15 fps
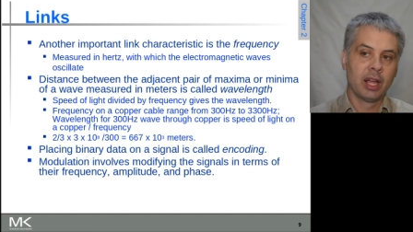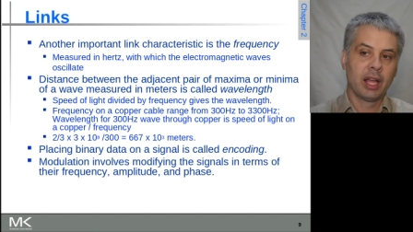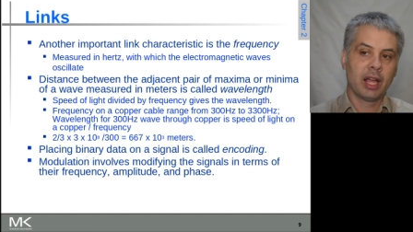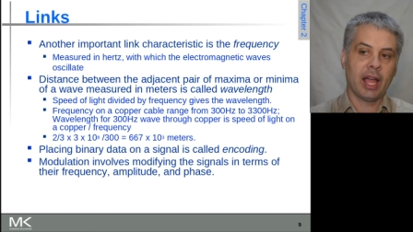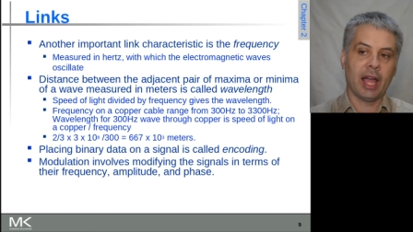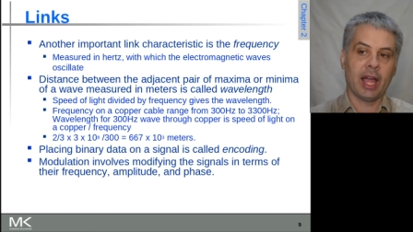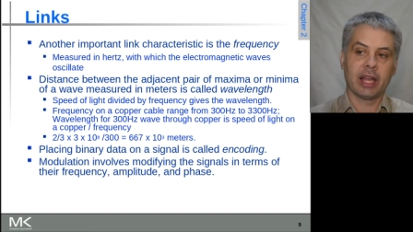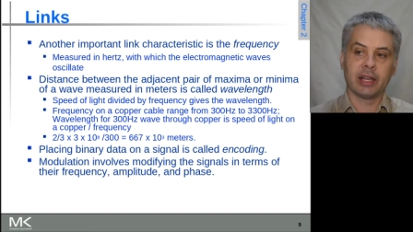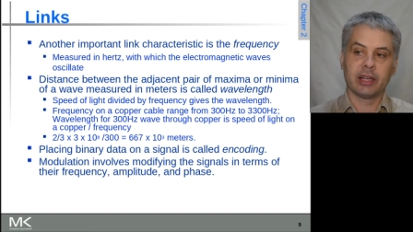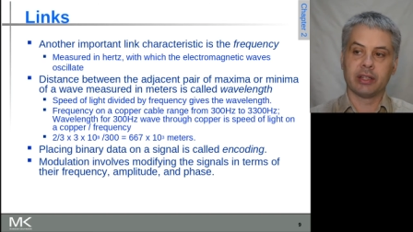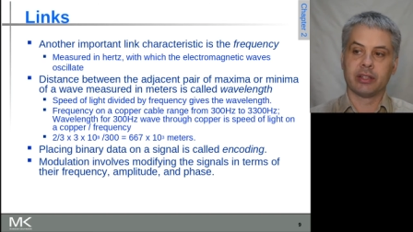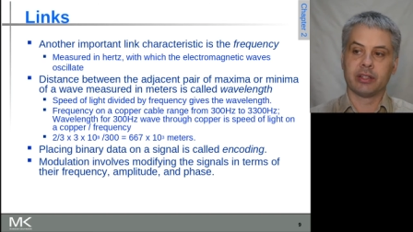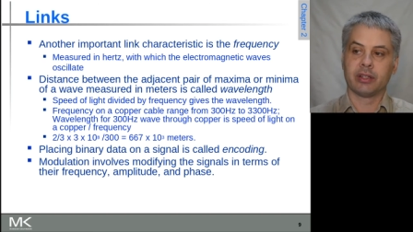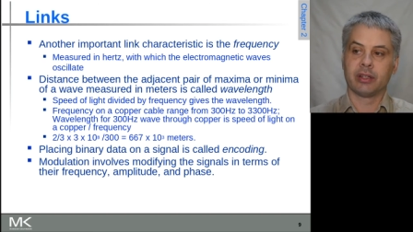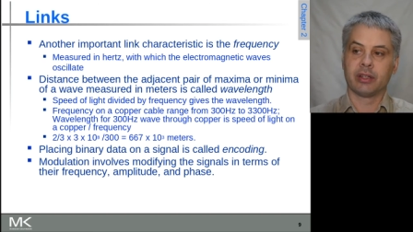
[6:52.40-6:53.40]

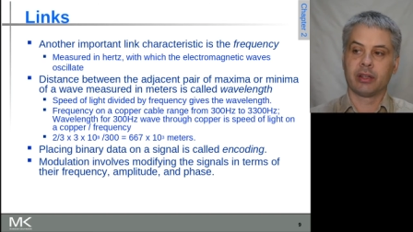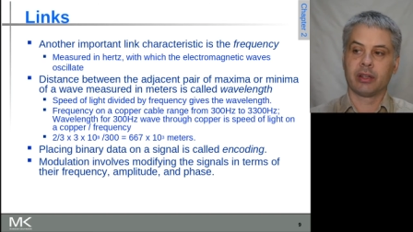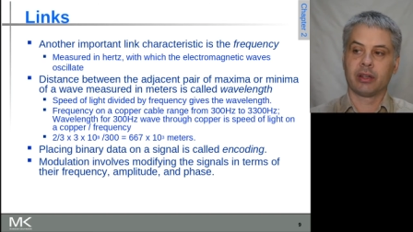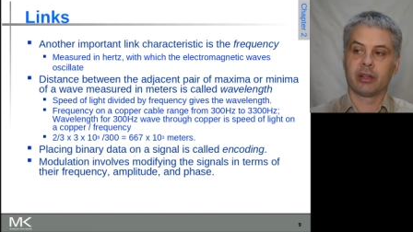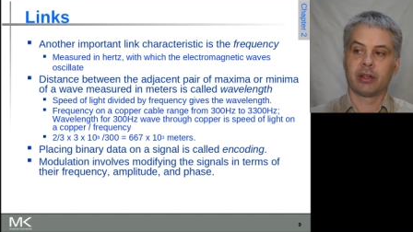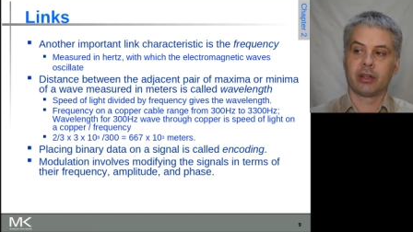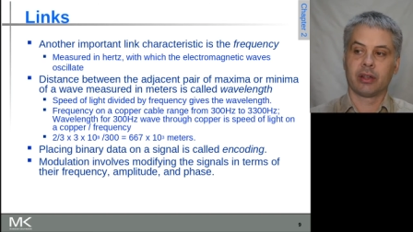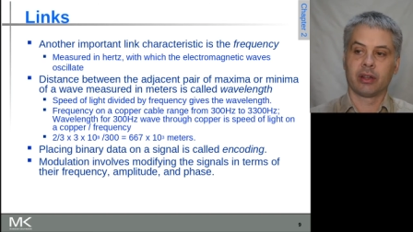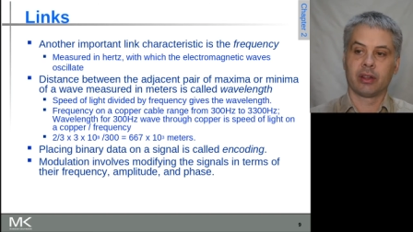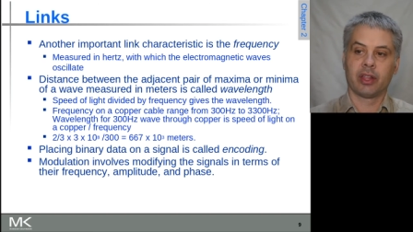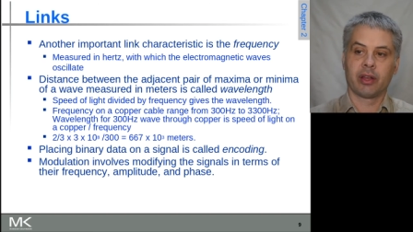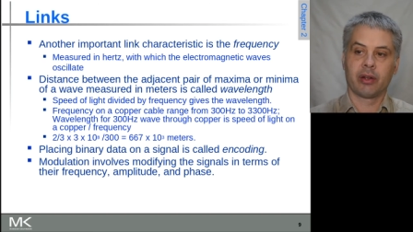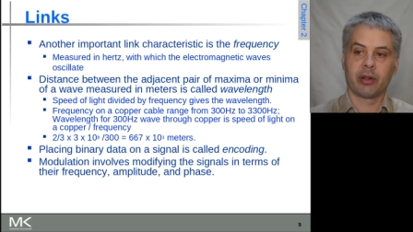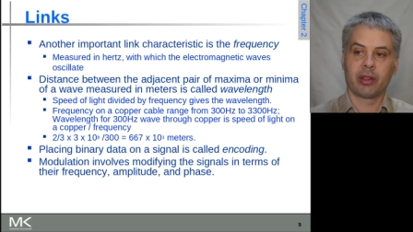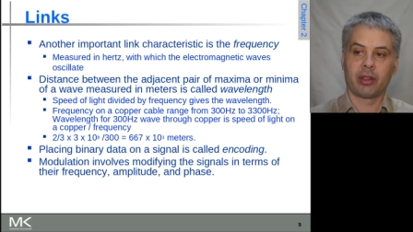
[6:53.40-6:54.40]
And
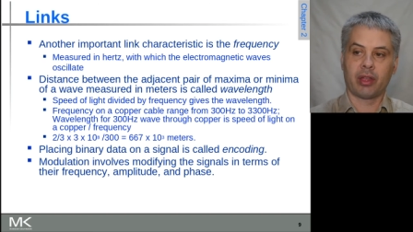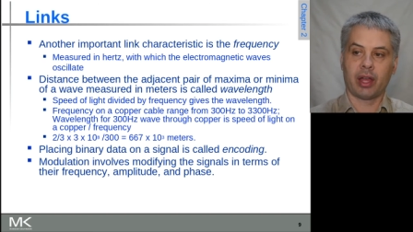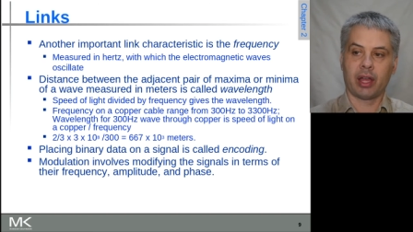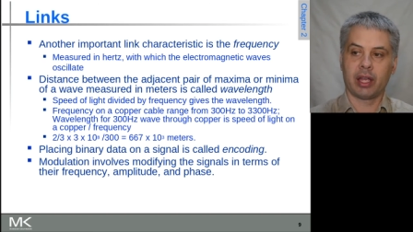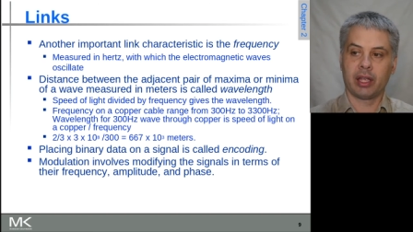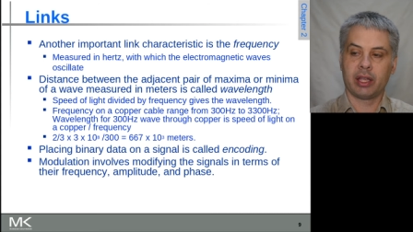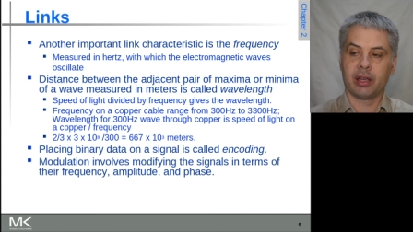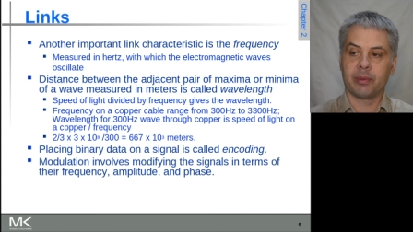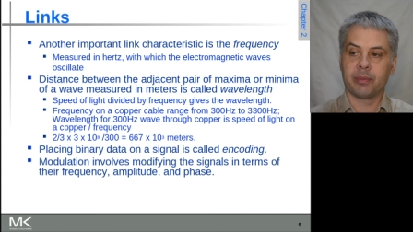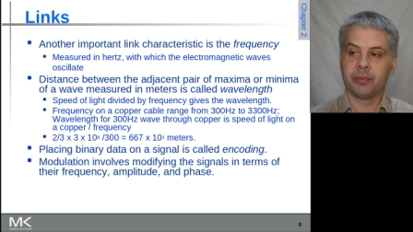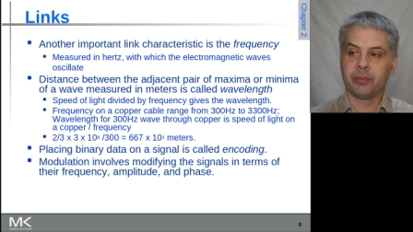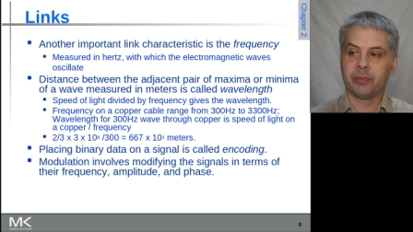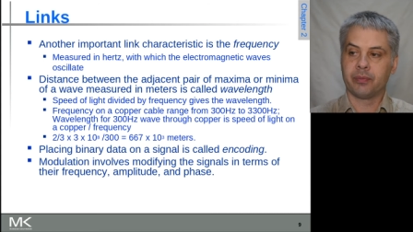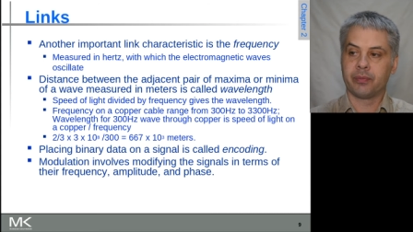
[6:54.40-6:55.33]
there is a um,